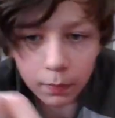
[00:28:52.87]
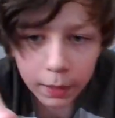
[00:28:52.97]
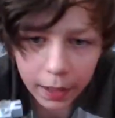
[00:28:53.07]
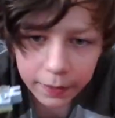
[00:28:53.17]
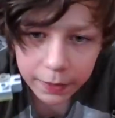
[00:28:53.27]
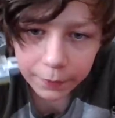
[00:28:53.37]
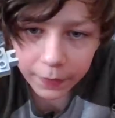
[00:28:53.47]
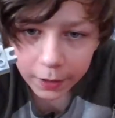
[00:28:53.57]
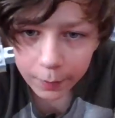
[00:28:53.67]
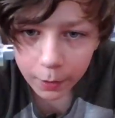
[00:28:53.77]
And then the
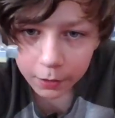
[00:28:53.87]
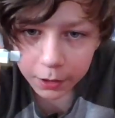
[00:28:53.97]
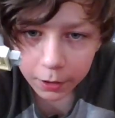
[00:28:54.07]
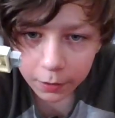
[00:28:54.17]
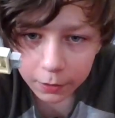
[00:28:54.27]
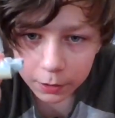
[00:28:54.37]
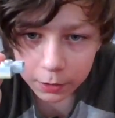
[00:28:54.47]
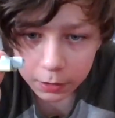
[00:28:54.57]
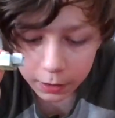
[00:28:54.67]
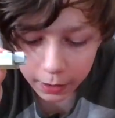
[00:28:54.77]
final part here is
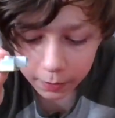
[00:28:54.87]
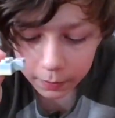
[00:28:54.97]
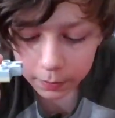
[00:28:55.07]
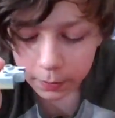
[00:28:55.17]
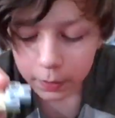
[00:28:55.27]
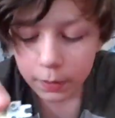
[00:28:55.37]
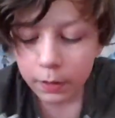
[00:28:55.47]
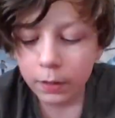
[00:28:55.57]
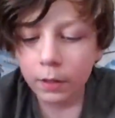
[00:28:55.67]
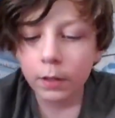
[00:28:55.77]
just that.
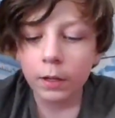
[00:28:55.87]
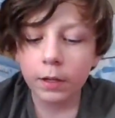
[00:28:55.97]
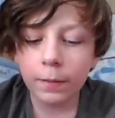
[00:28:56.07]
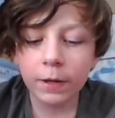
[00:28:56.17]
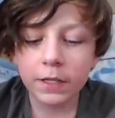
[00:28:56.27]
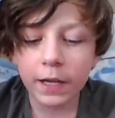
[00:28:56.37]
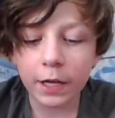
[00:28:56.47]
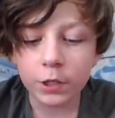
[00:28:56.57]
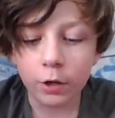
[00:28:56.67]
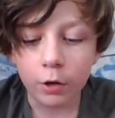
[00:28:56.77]
Then we
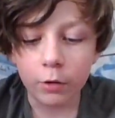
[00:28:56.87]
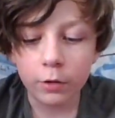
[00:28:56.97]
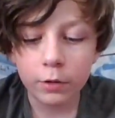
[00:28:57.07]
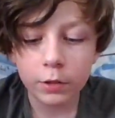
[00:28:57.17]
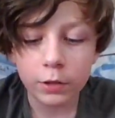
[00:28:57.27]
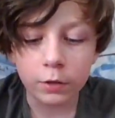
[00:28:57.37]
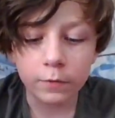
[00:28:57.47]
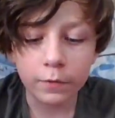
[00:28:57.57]
attach it all. So